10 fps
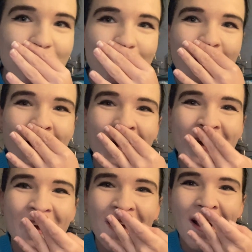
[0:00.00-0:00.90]

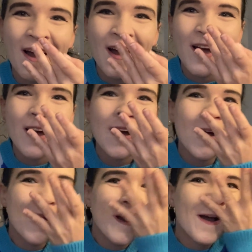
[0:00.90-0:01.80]
It
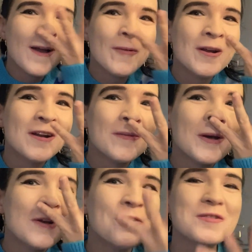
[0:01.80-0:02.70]
went in
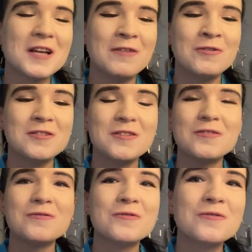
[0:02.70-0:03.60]
my nose. I wanted
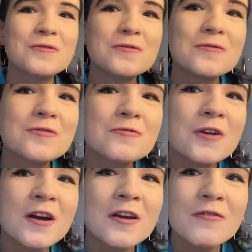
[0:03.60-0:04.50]
to
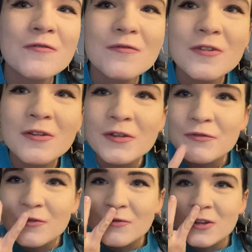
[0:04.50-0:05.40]
try if
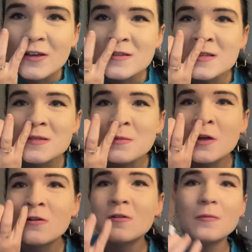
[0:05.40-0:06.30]
it has a
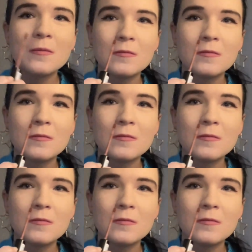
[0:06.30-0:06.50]
smell.